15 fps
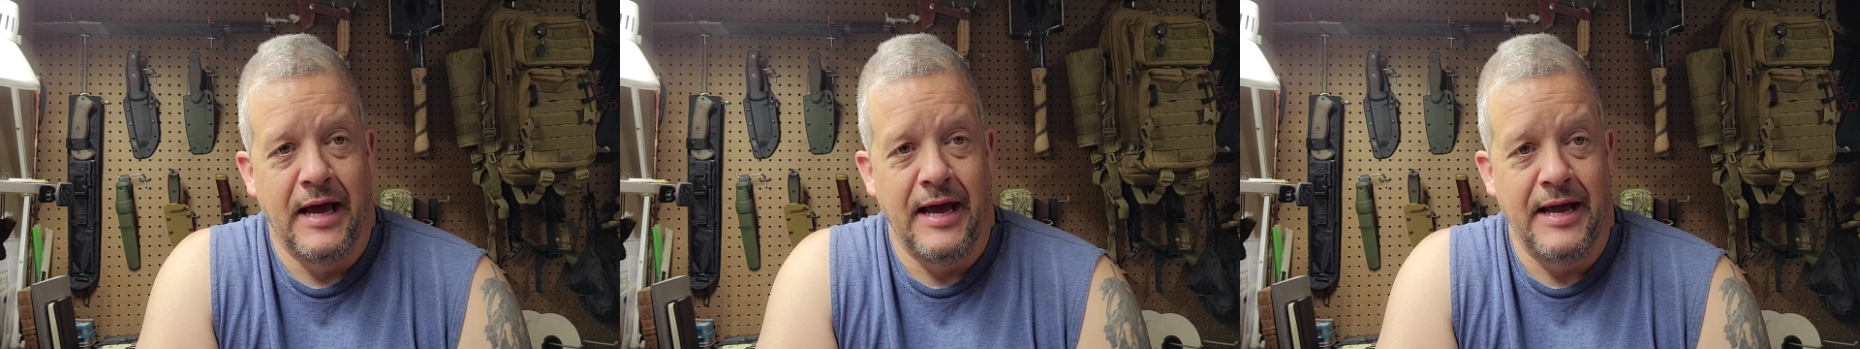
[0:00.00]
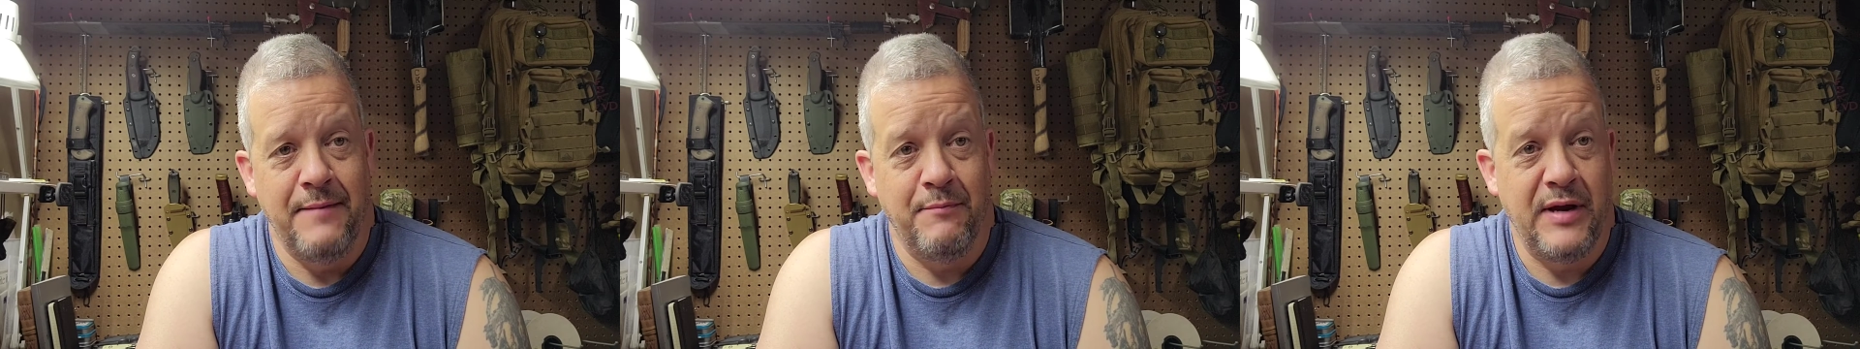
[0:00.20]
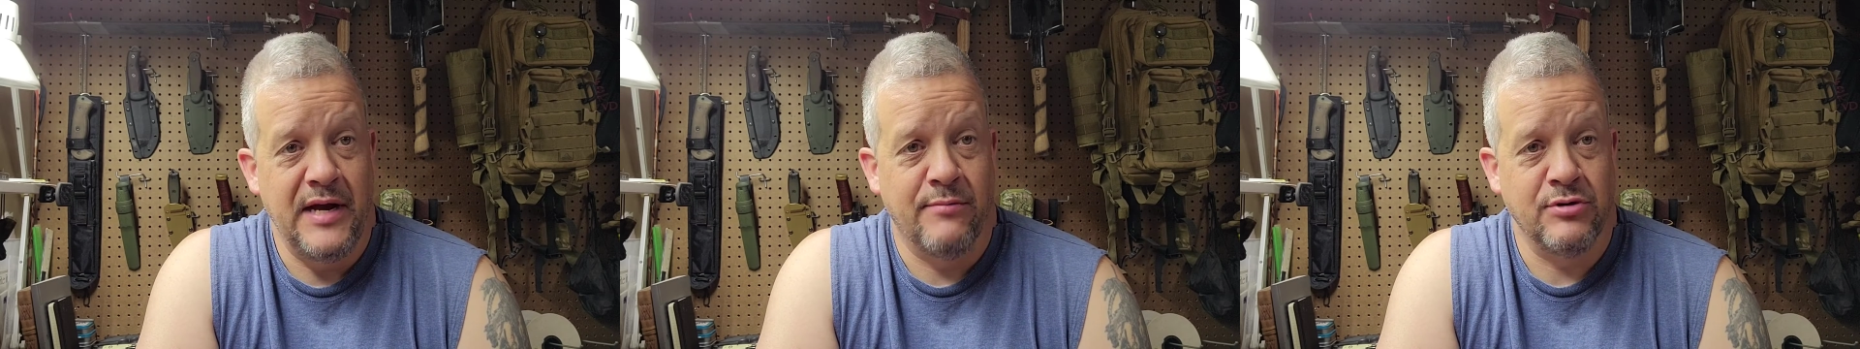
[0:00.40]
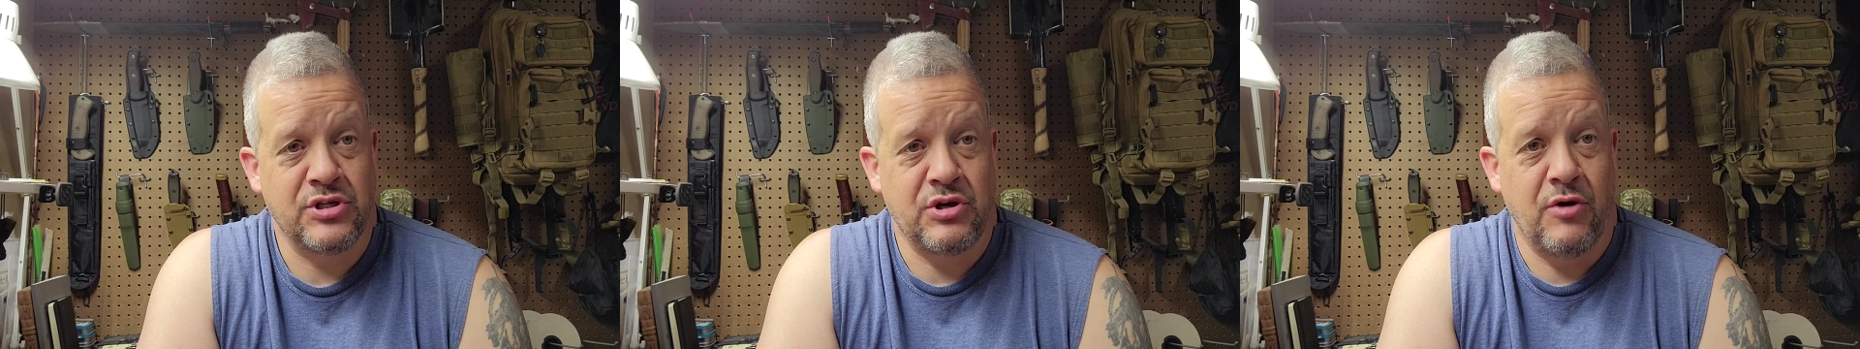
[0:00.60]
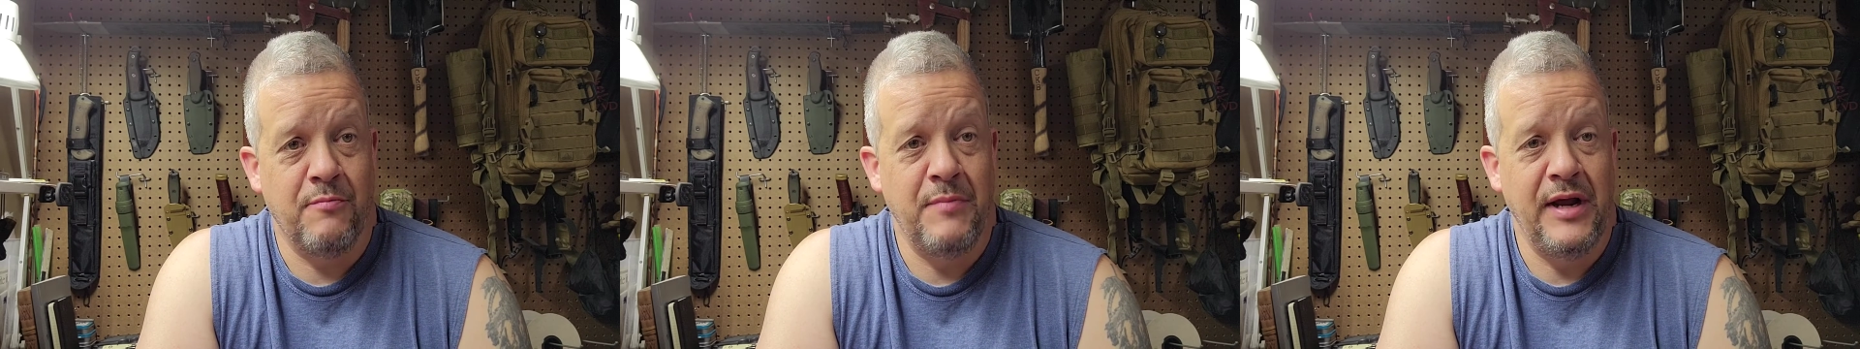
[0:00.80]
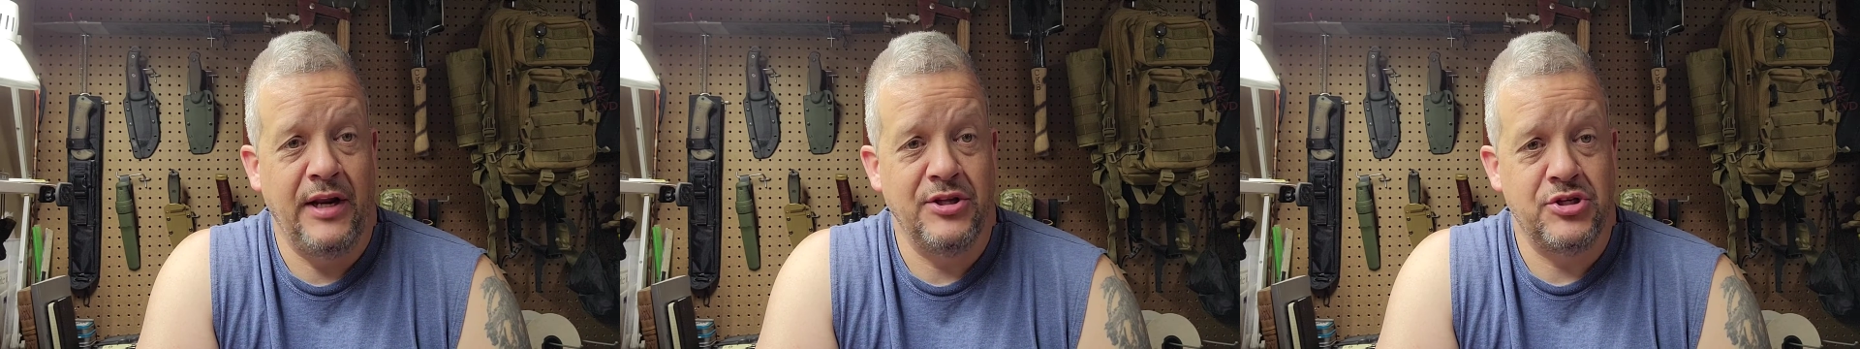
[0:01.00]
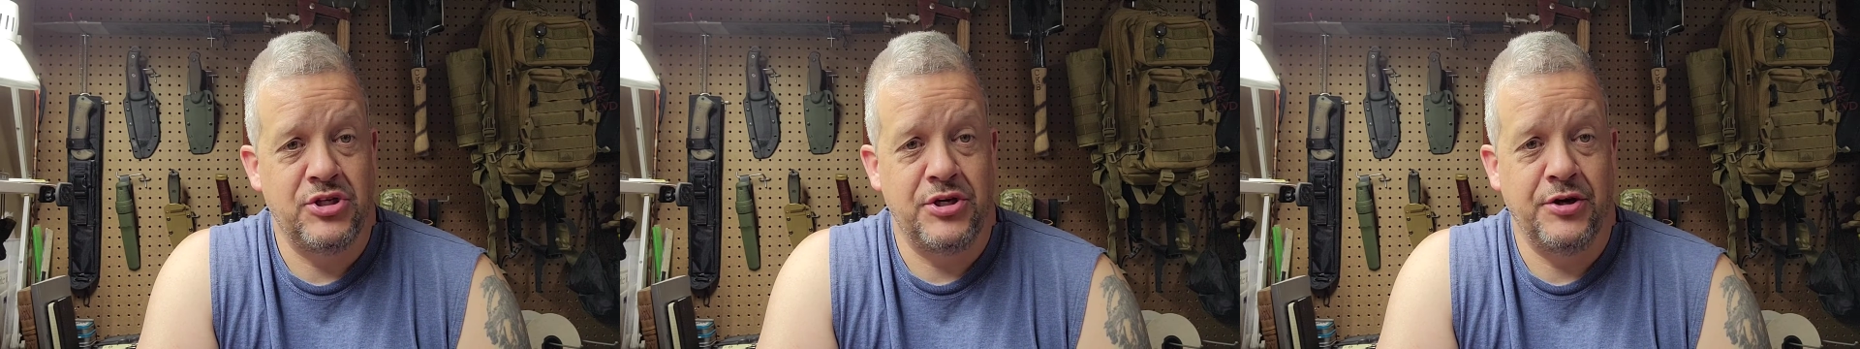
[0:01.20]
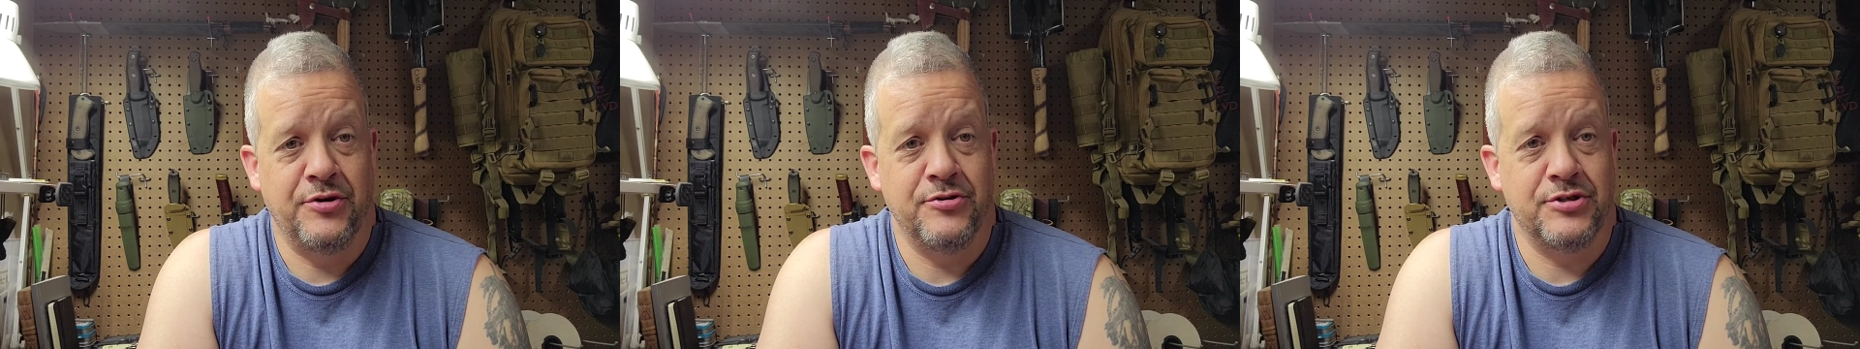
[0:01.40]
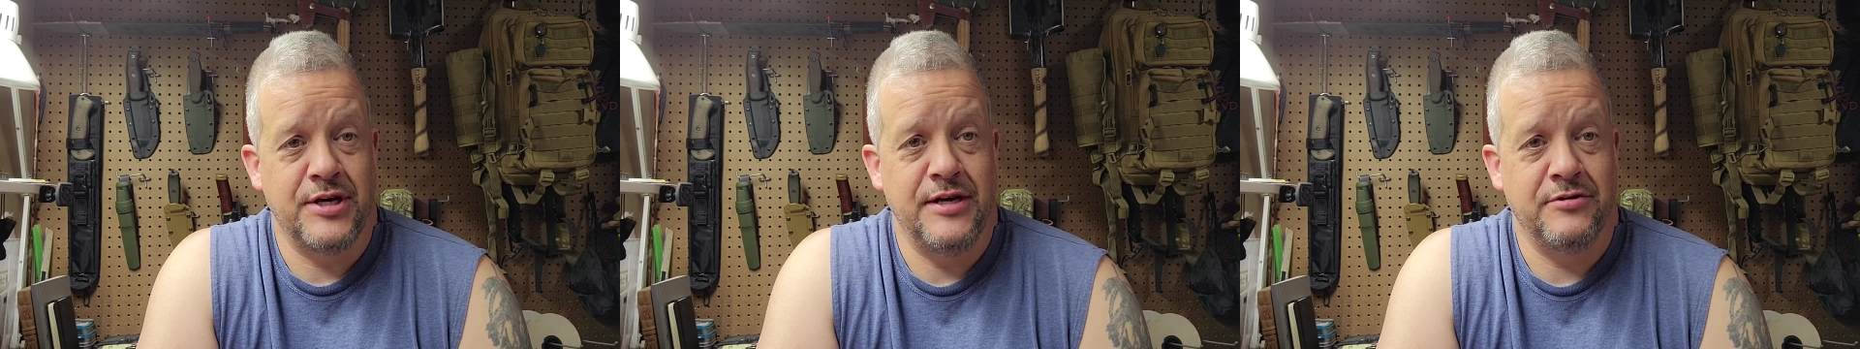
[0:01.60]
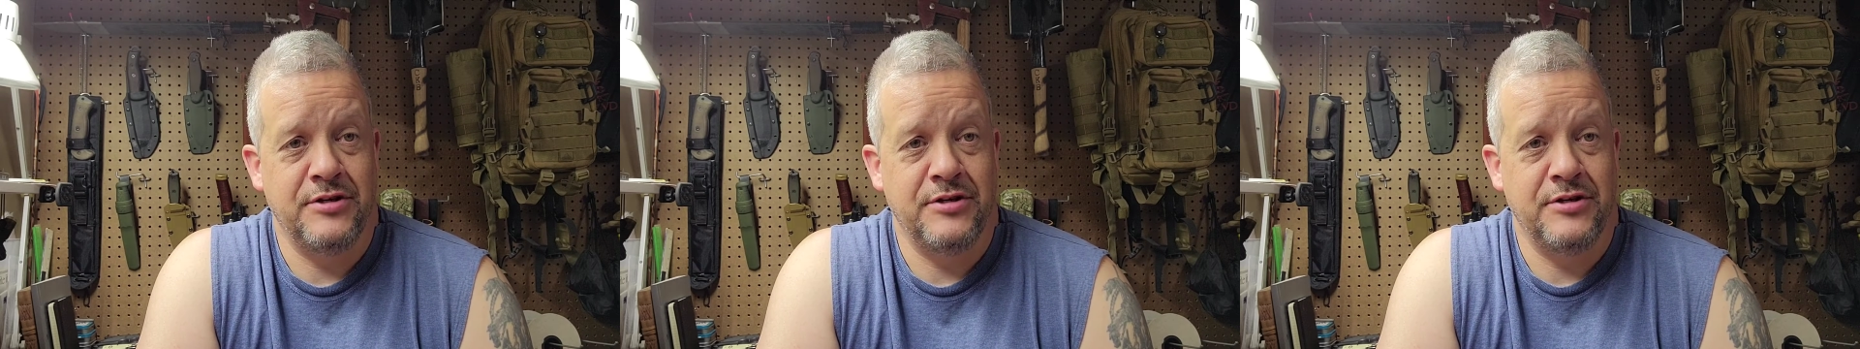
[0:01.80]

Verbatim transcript: and be able to start mailing stickers